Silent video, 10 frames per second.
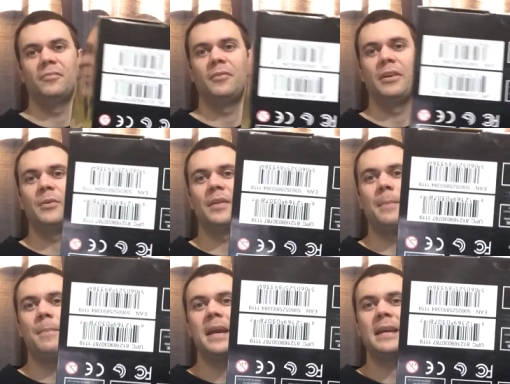For anyone
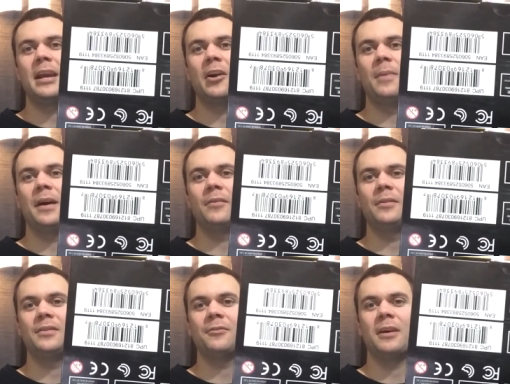that may care about
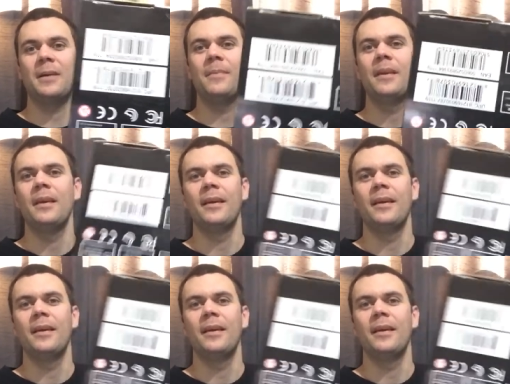all this crap,